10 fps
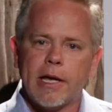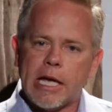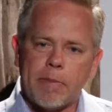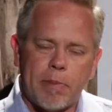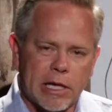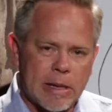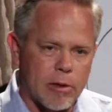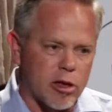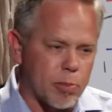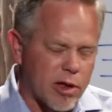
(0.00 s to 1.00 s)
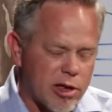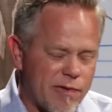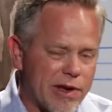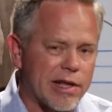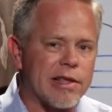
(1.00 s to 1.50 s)
He picks up the
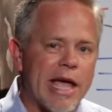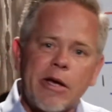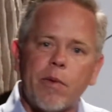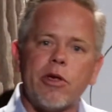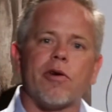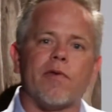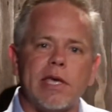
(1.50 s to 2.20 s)
specific language of